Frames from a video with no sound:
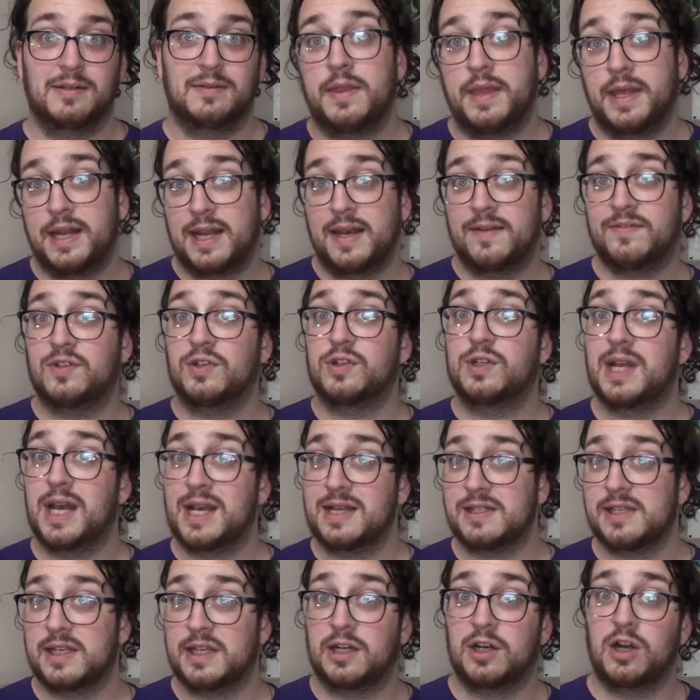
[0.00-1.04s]
Then after
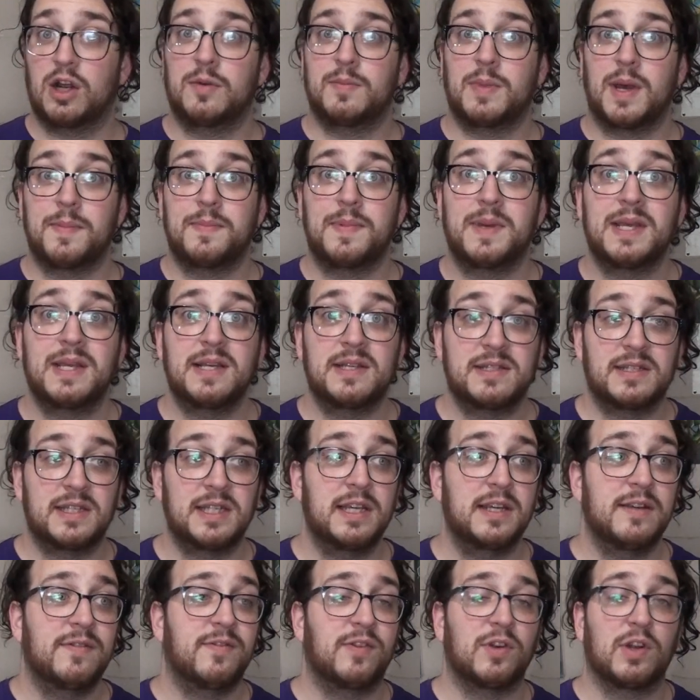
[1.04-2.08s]
testing it on my
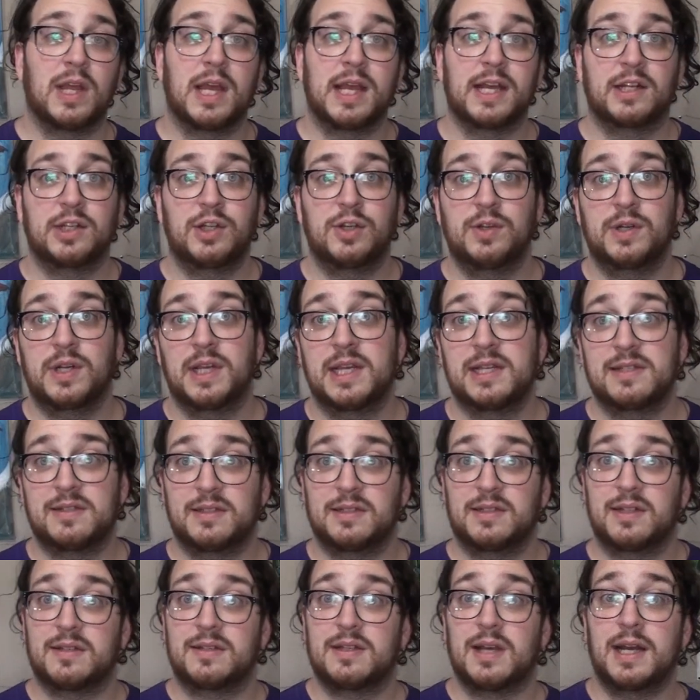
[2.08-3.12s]
PC for like 2 days, I
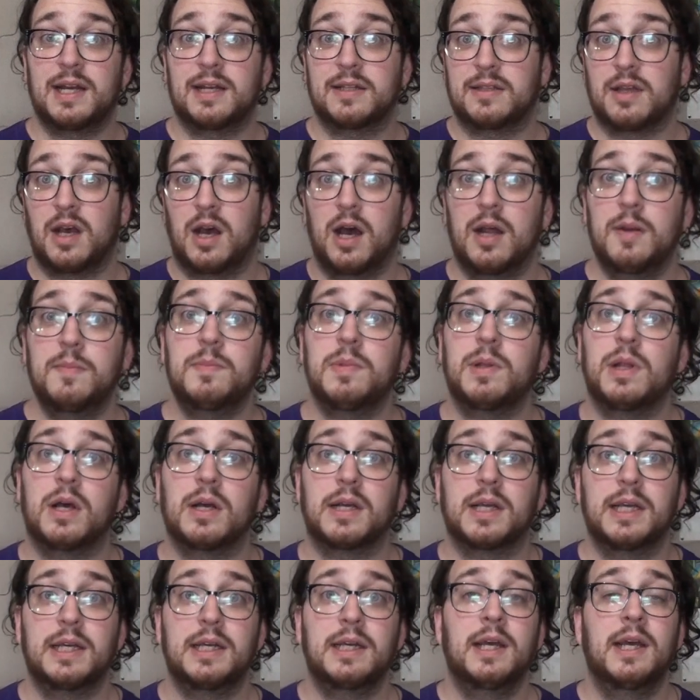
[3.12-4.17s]
decided to
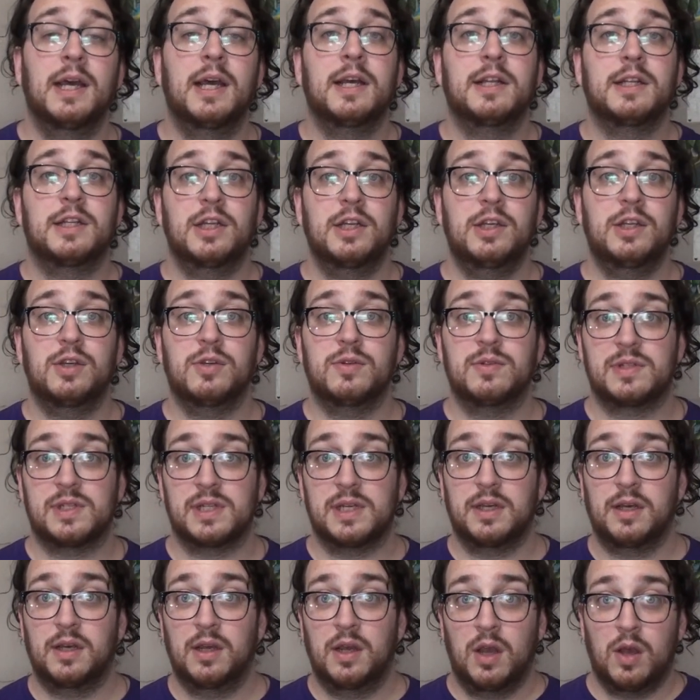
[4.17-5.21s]
unplug it to use
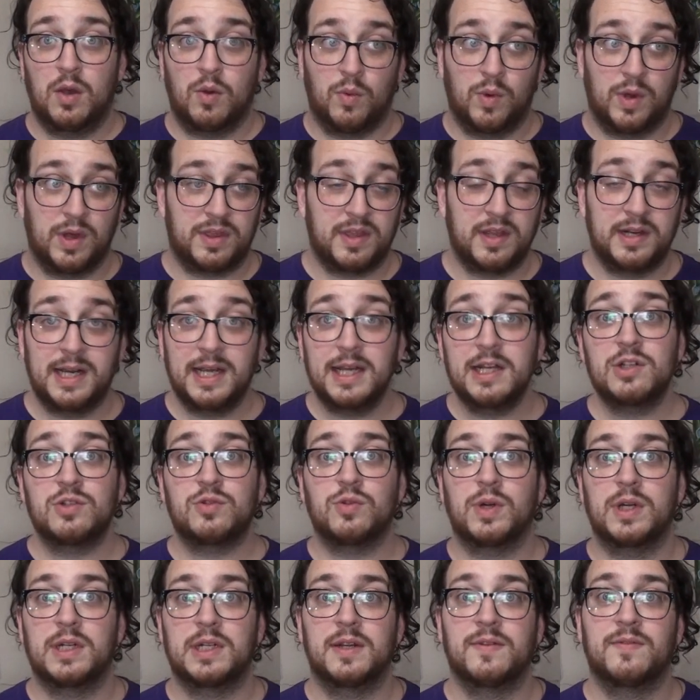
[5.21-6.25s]
it with an
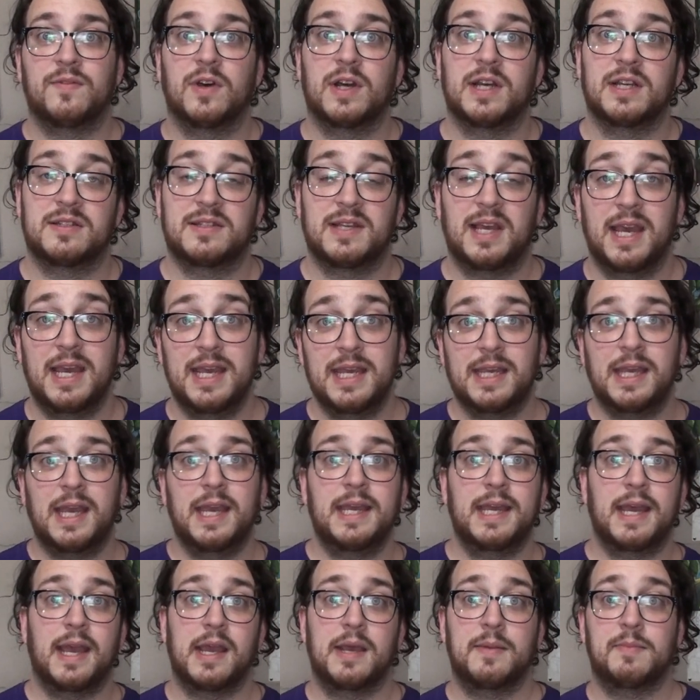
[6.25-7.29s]
Android device,
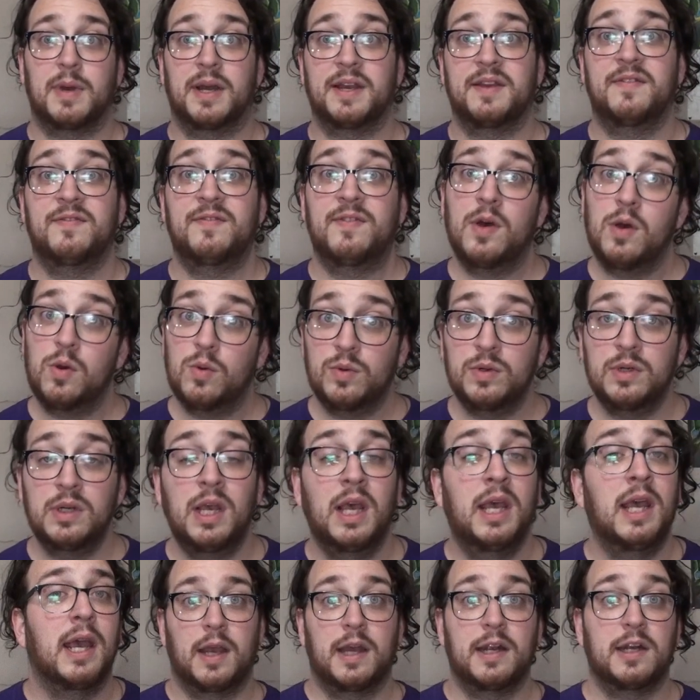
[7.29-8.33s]
aka my phone,
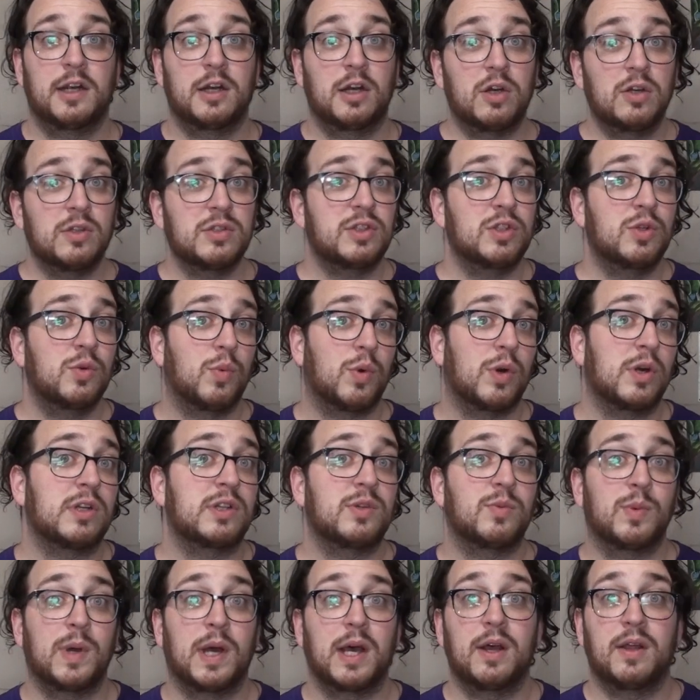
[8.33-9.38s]
and it also
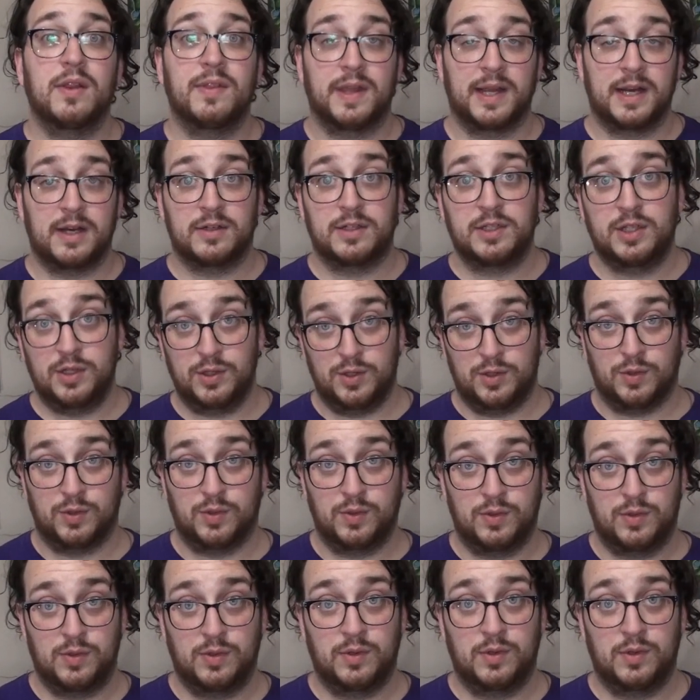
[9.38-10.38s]
worked well there too.